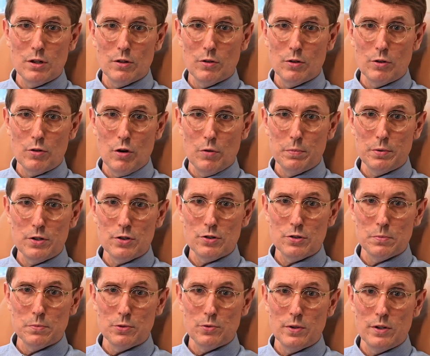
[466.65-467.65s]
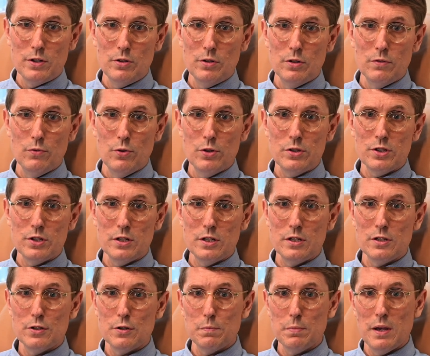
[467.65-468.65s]
lot of competition between
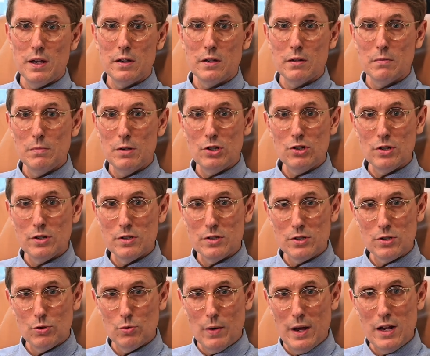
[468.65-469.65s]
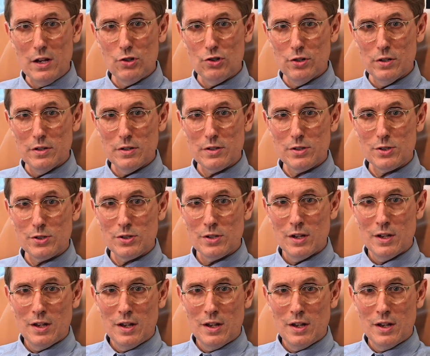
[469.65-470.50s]
universities to pay commissions to agents.